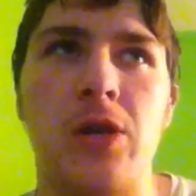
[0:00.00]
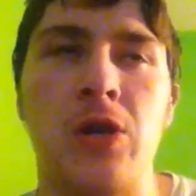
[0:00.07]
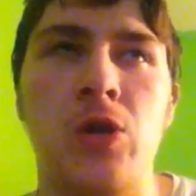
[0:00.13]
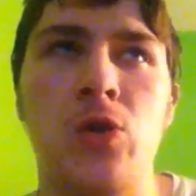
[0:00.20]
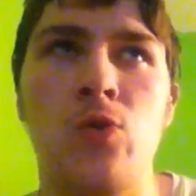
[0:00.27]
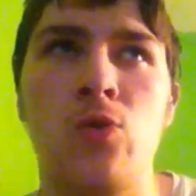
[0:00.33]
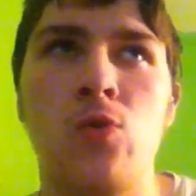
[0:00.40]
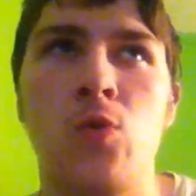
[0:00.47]

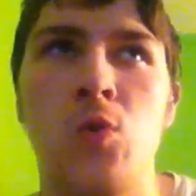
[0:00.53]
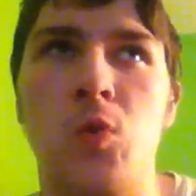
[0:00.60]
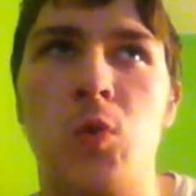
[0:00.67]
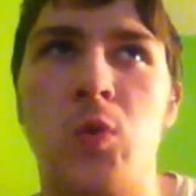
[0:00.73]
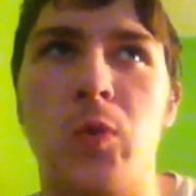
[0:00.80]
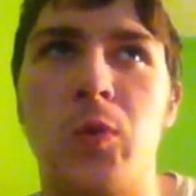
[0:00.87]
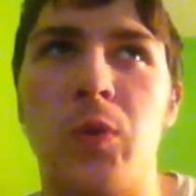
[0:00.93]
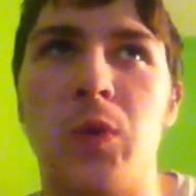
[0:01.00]
you
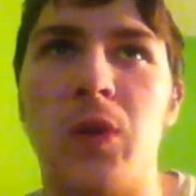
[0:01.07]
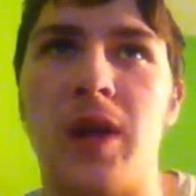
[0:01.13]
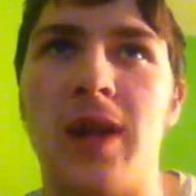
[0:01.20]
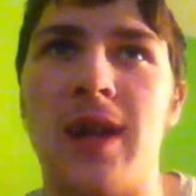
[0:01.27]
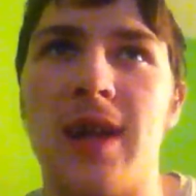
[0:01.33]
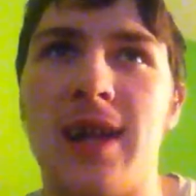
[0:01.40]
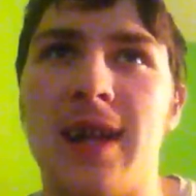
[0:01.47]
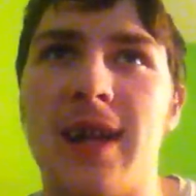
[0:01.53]

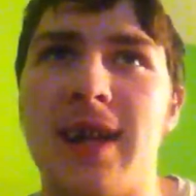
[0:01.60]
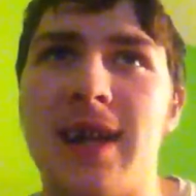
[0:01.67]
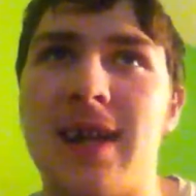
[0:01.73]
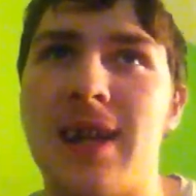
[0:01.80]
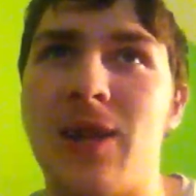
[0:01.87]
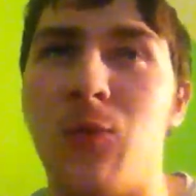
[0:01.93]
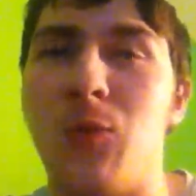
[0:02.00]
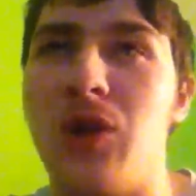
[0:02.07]

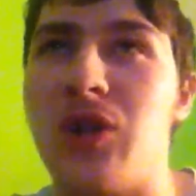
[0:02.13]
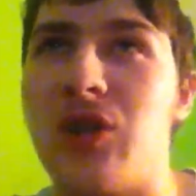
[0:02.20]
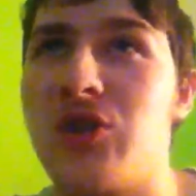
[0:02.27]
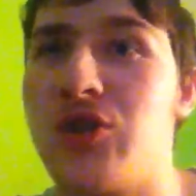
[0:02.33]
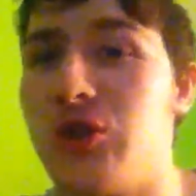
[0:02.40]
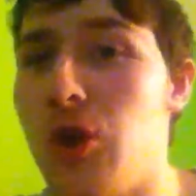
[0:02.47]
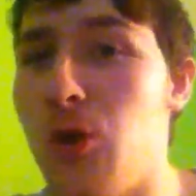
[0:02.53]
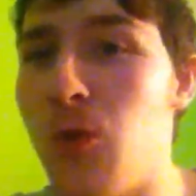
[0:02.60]
will
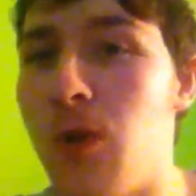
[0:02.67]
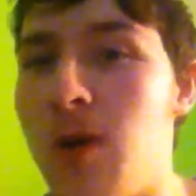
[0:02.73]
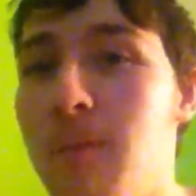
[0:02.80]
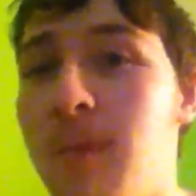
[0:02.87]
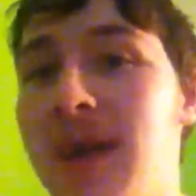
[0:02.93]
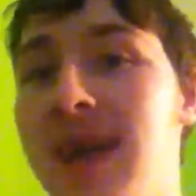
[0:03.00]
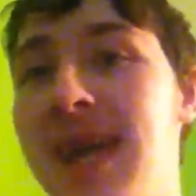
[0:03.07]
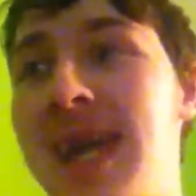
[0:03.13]
show
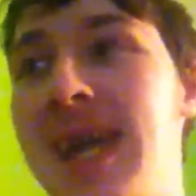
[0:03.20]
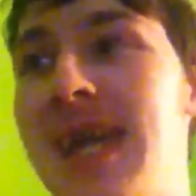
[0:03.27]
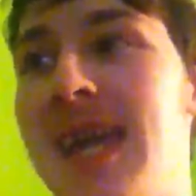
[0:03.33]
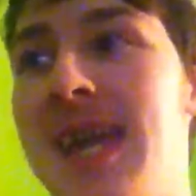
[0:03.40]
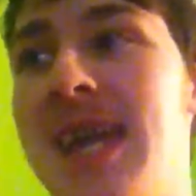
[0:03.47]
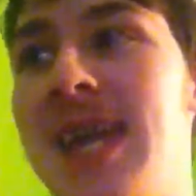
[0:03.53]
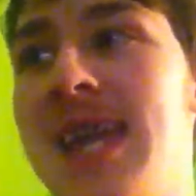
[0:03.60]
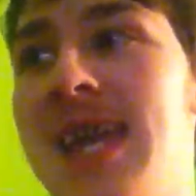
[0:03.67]
up
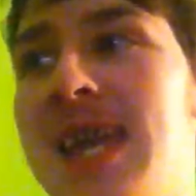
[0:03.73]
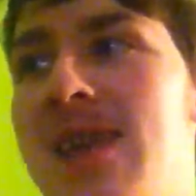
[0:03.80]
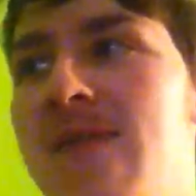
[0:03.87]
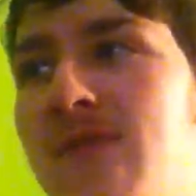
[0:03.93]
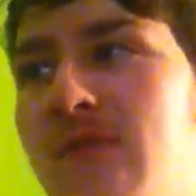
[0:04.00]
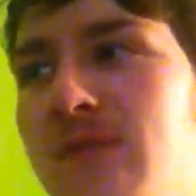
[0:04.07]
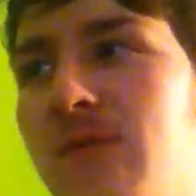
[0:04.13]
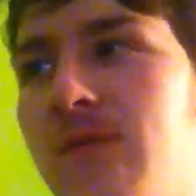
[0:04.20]

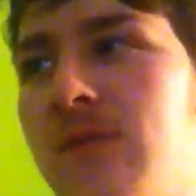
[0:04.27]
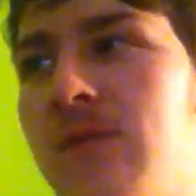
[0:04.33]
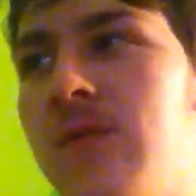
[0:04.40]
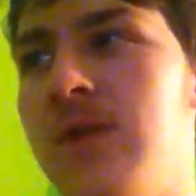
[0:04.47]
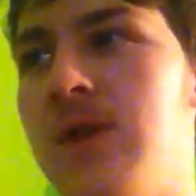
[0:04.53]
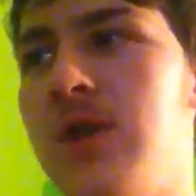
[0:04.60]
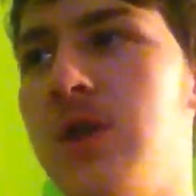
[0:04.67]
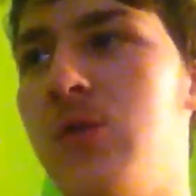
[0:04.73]
if
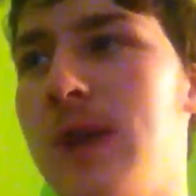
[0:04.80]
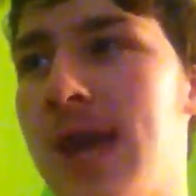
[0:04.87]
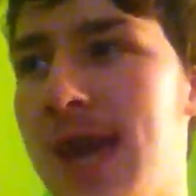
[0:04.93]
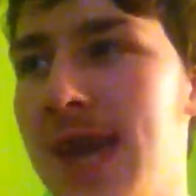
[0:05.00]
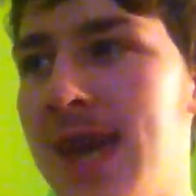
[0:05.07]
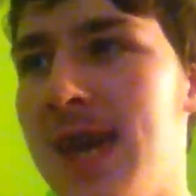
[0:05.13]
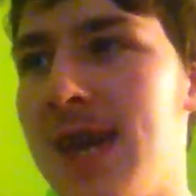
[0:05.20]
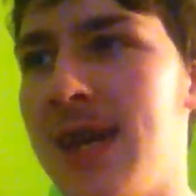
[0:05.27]
you
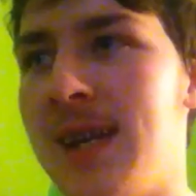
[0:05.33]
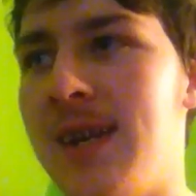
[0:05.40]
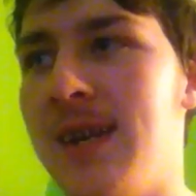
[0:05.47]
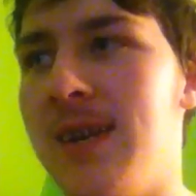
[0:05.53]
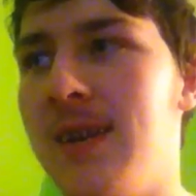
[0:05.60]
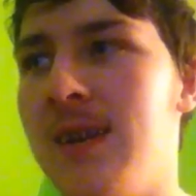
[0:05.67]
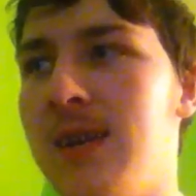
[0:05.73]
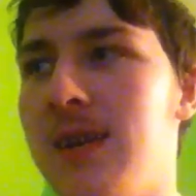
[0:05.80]
can